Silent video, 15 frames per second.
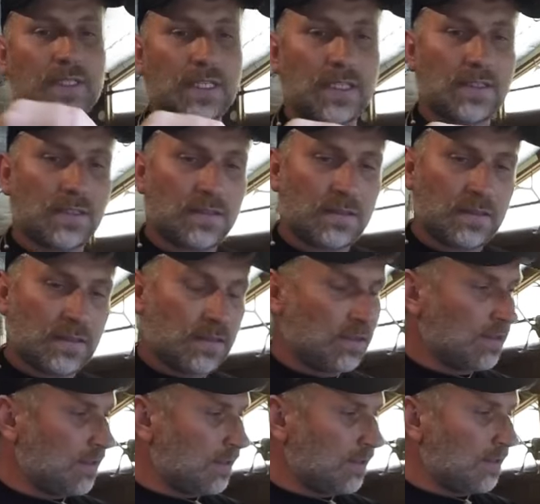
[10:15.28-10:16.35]
did
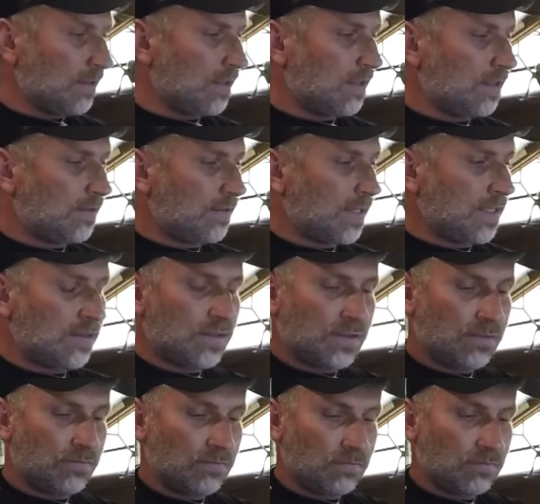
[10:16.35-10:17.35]
the other end.